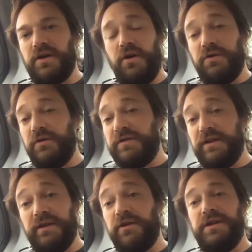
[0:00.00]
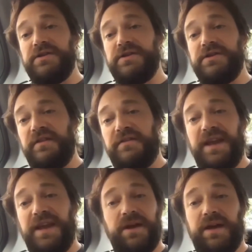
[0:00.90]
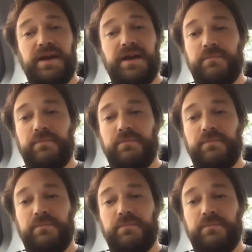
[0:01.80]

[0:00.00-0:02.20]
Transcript: code, or is it literally just the same and